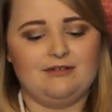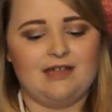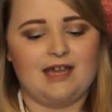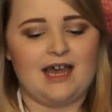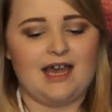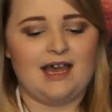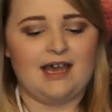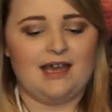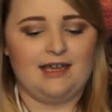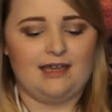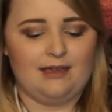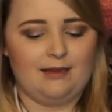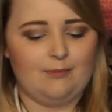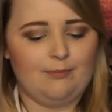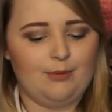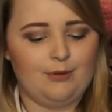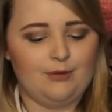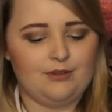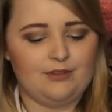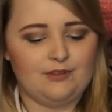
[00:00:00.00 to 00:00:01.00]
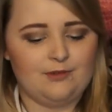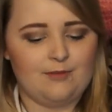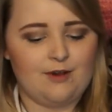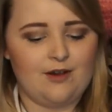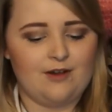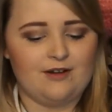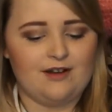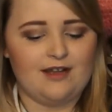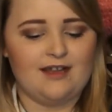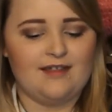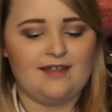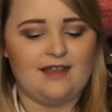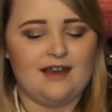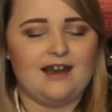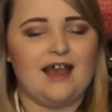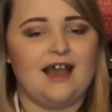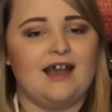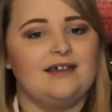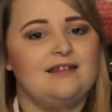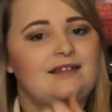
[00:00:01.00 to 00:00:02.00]
I put some on and then
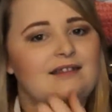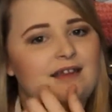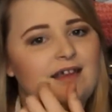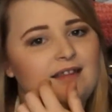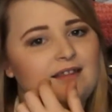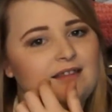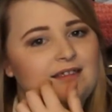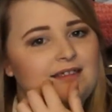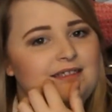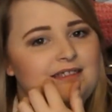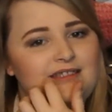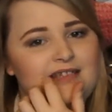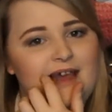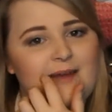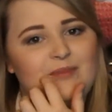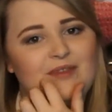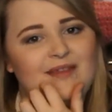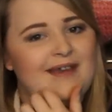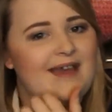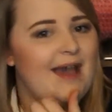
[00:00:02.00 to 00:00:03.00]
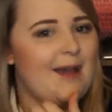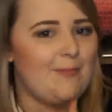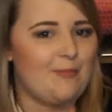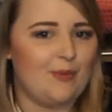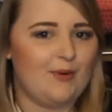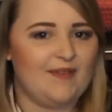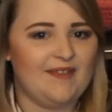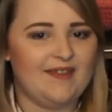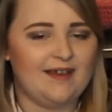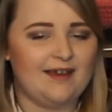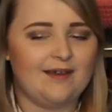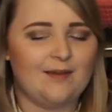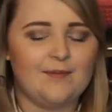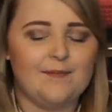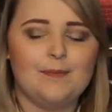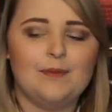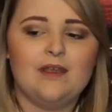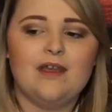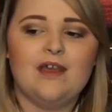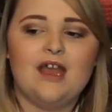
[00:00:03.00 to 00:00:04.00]
accidentally stabbed the cap with it.
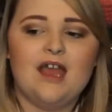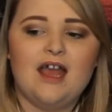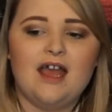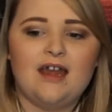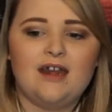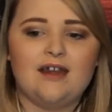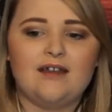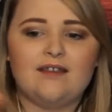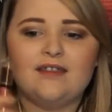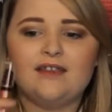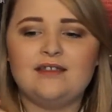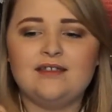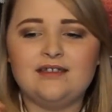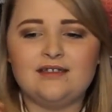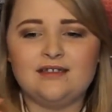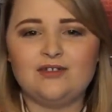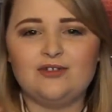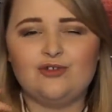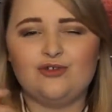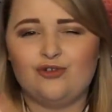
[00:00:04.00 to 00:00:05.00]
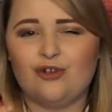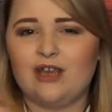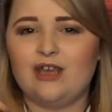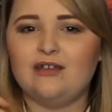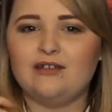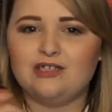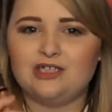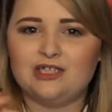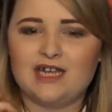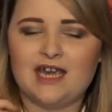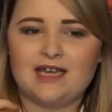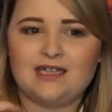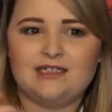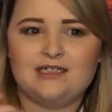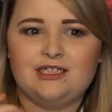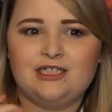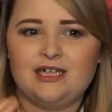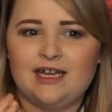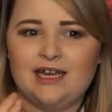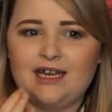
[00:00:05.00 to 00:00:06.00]
Now this is a strange
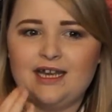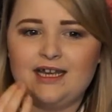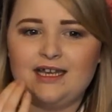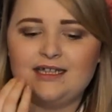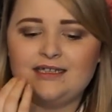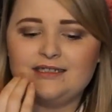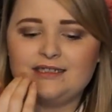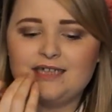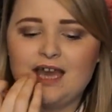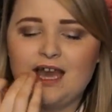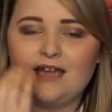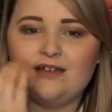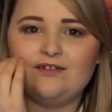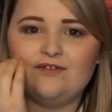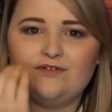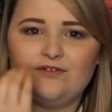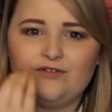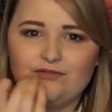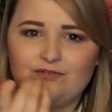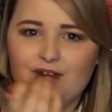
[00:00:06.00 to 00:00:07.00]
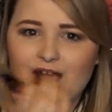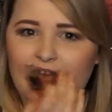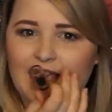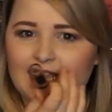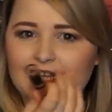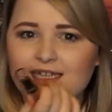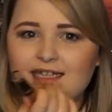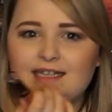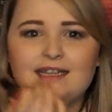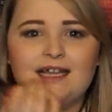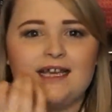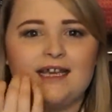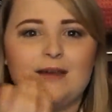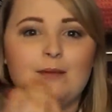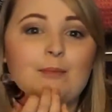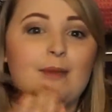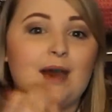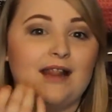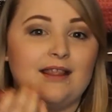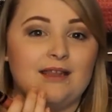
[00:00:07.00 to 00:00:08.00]
texture. It's kind of drying like a
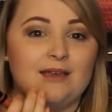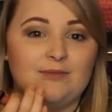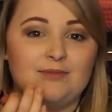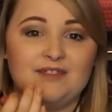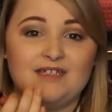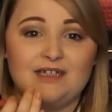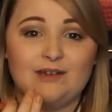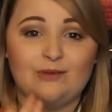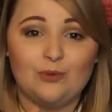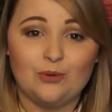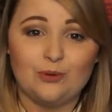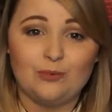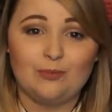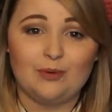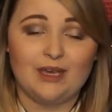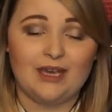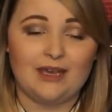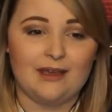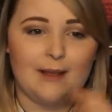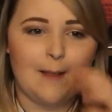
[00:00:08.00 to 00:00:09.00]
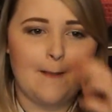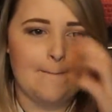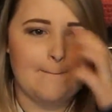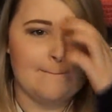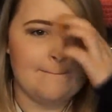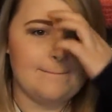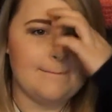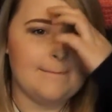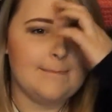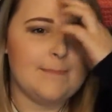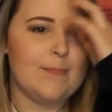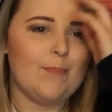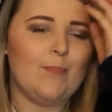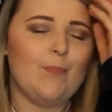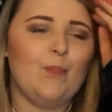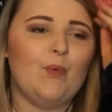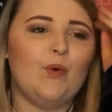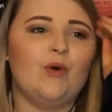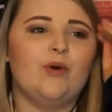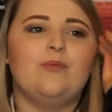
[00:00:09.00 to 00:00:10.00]
matte lipstick would be,
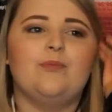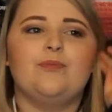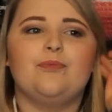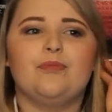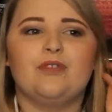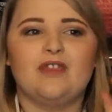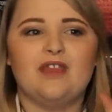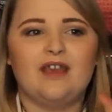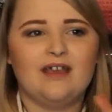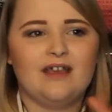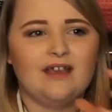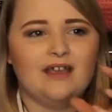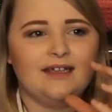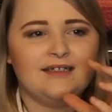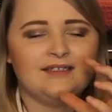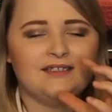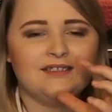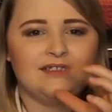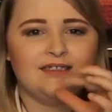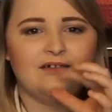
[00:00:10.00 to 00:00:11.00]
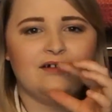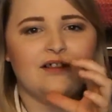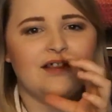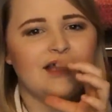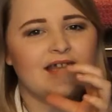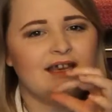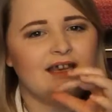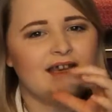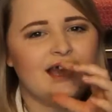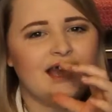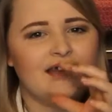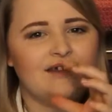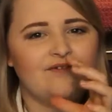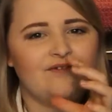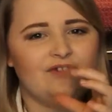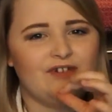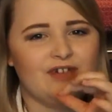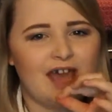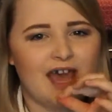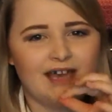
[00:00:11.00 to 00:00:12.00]
but it's still got like a kind of
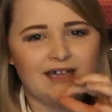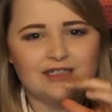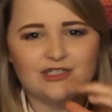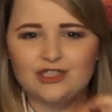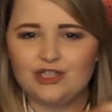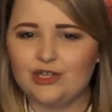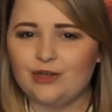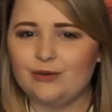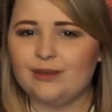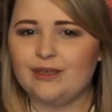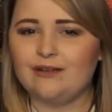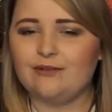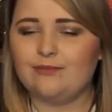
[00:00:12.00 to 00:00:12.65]
tack to it.